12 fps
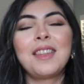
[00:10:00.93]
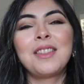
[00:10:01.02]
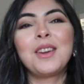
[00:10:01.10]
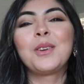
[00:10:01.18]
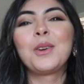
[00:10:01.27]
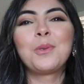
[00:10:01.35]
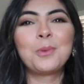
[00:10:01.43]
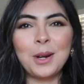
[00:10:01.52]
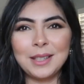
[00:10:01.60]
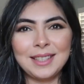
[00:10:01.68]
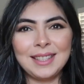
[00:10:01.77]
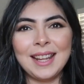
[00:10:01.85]
that they're
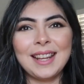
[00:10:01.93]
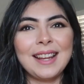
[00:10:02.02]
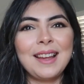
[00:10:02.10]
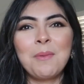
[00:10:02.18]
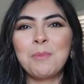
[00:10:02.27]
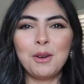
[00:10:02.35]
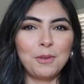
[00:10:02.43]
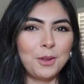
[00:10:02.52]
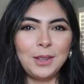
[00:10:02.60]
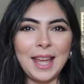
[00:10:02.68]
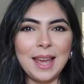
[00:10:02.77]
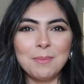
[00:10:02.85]
rustic and
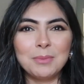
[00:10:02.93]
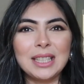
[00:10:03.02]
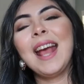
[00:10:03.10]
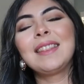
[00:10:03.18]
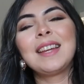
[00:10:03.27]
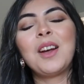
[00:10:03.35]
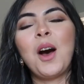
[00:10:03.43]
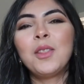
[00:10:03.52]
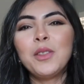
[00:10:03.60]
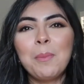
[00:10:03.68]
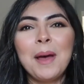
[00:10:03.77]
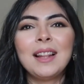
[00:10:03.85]
beautiful lamps. And then
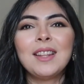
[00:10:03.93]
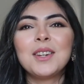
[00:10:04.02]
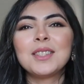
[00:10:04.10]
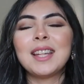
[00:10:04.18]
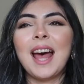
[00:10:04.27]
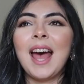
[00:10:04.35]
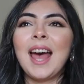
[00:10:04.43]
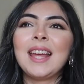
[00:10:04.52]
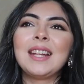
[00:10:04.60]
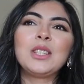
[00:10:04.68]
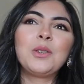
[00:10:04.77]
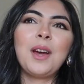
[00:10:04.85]
on the pillows,
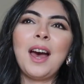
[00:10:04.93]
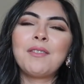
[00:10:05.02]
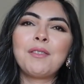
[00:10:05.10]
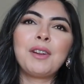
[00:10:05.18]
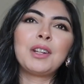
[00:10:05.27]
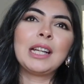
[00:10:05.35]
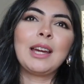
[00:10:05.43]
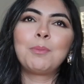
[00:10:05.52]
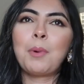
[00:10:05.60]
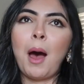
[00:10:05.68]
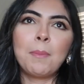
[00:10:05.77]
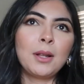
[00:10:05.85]
I do have a very
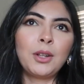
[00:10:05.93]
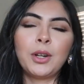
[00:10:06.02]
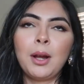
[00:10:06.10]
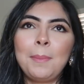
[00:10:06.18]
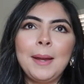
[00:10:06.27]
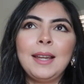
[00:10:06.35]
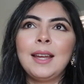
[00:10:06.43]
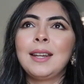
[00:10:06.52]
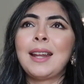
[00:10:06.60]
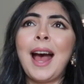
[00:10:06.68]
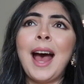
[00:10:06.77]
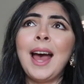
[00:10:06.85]
unpopular
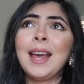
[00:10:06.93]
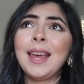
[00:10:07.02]
opinion. I